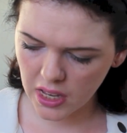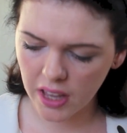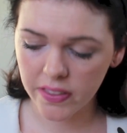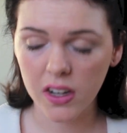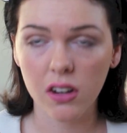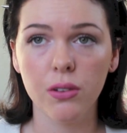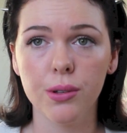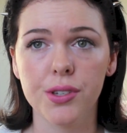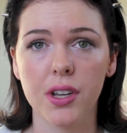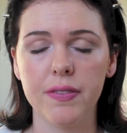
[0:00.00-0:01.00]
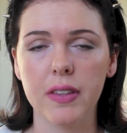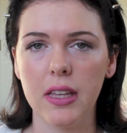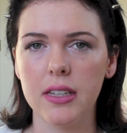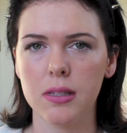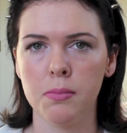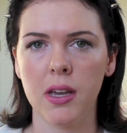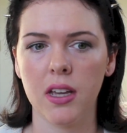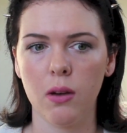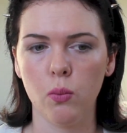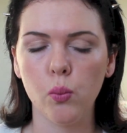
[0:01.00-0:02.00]
And then I'll also have the Kiss and
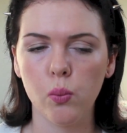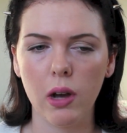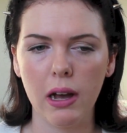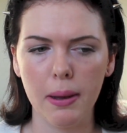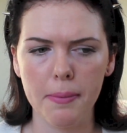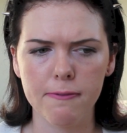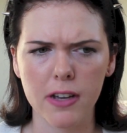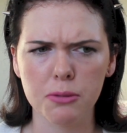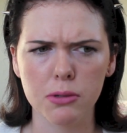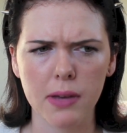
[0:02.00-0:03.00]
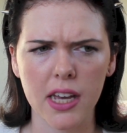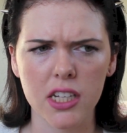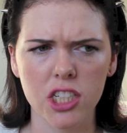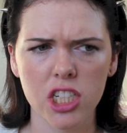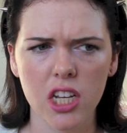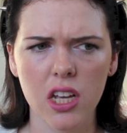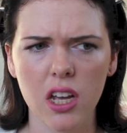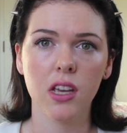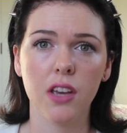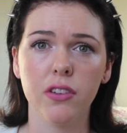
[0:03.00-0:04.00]
Makeup Facebook page.
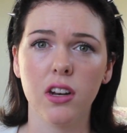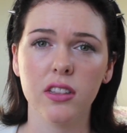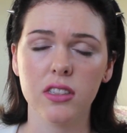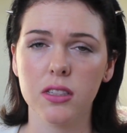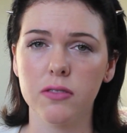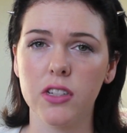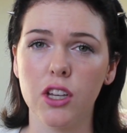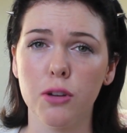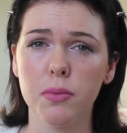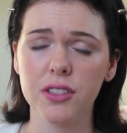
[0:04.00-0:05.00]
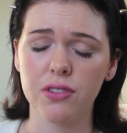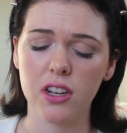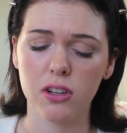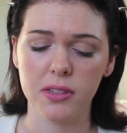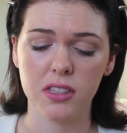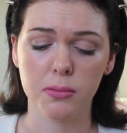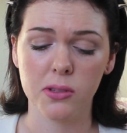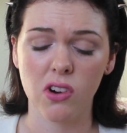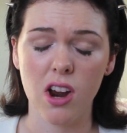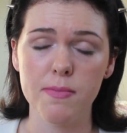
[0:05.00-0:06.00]
If you like this video, please rate, comment,
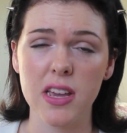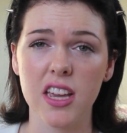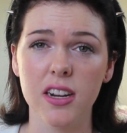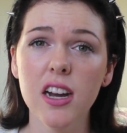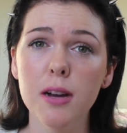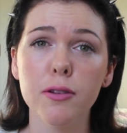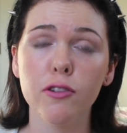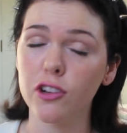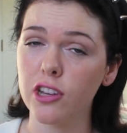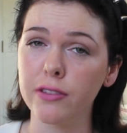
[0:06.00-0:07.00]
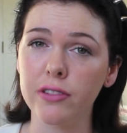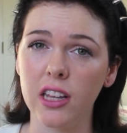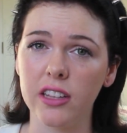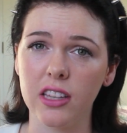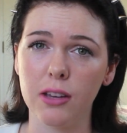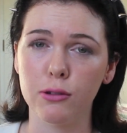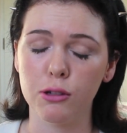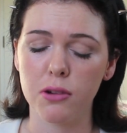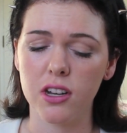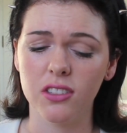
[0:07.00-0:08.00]
subscribe, and be real careful out there
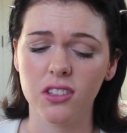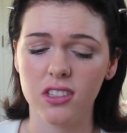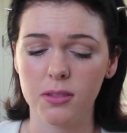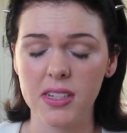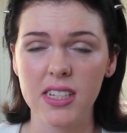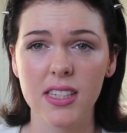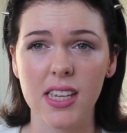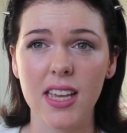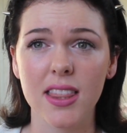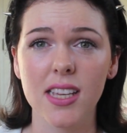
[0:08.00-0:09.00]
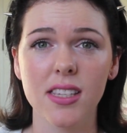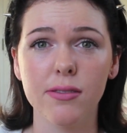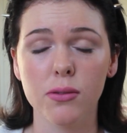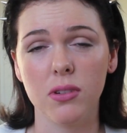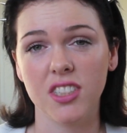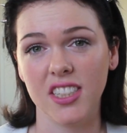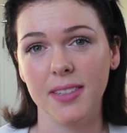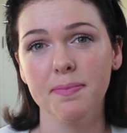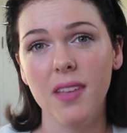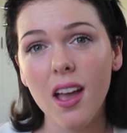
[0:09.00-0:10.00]
when you're buying your cosmetics. And thanks for watching.